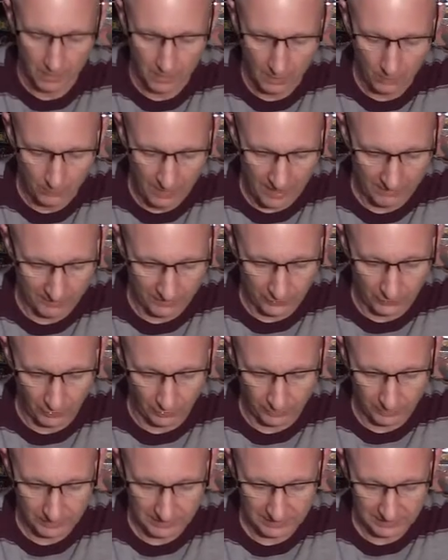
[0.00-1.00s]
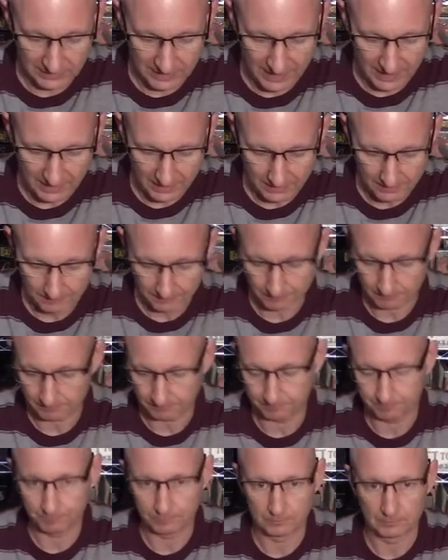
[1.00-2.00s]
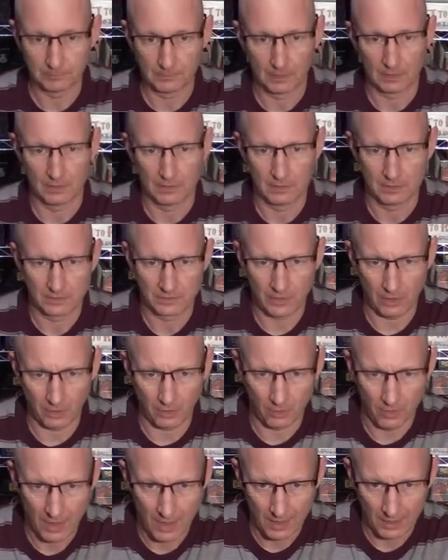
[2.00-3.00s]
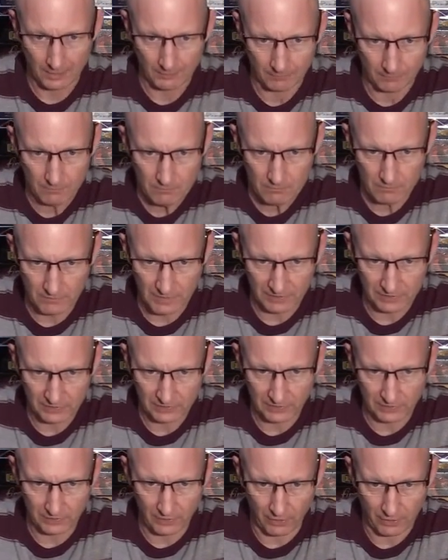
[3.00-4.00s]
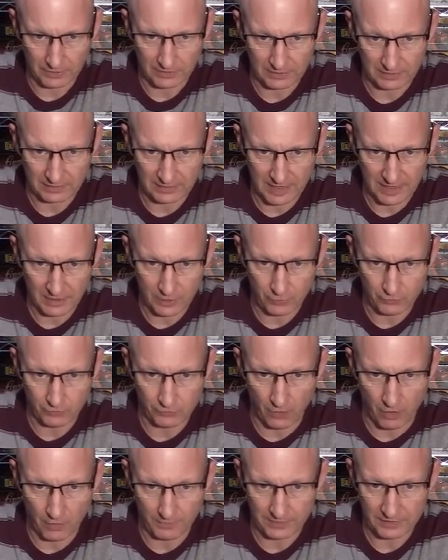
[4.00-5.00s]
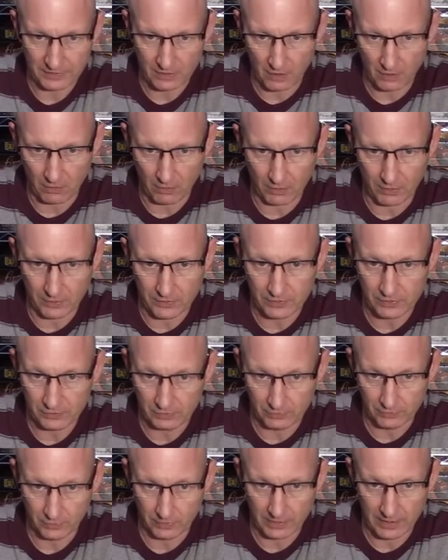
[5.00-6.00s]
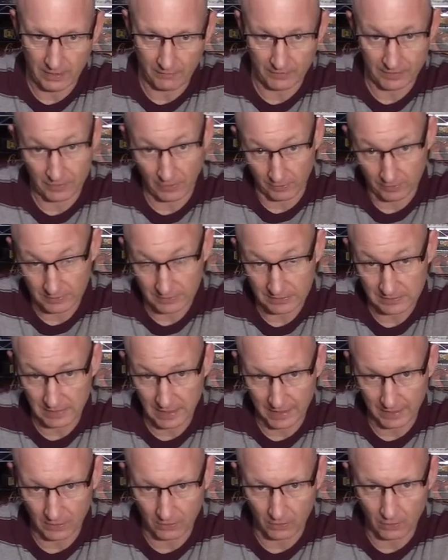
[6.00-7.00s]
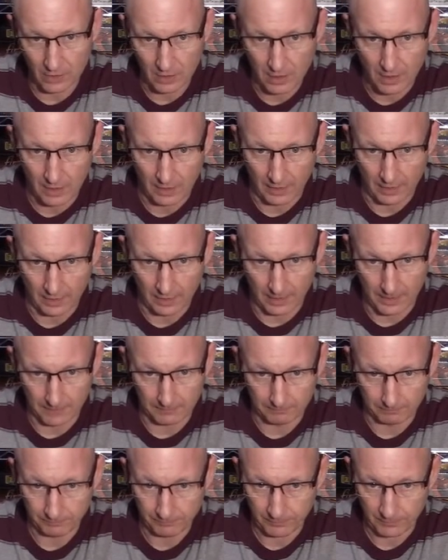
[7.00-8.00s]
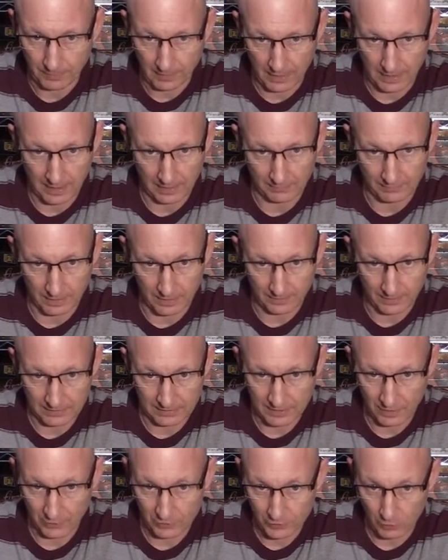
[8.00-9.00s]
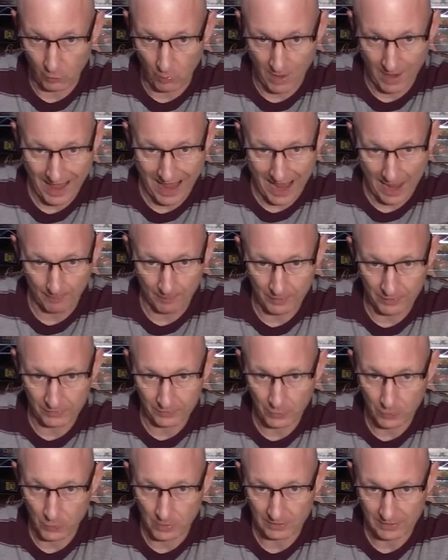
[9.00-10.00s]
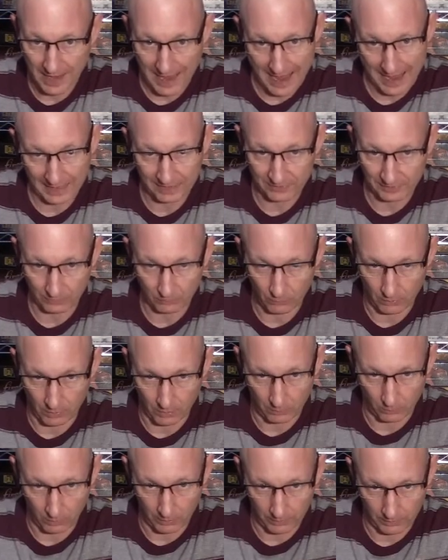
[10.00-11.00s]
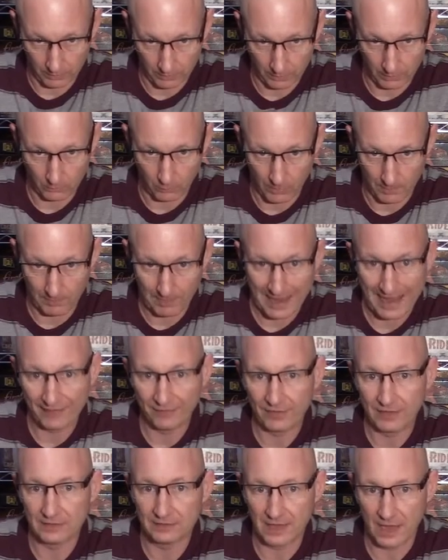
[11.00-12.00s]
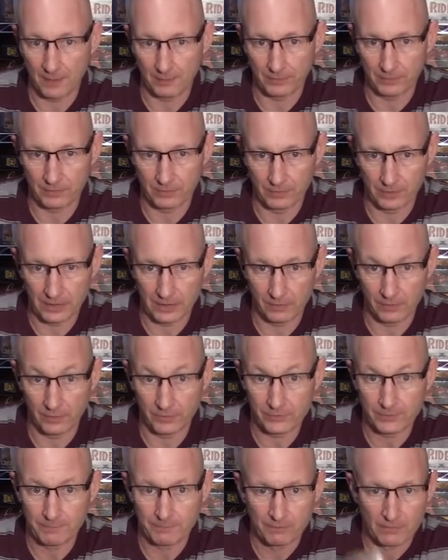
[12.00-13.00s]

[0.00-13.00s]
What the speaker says: We have a darkness deck. So this is the darkness deck. You draw these cards during every darkness cycle, and it tells you what happens, who attacks, and what bad things happen to the heroes.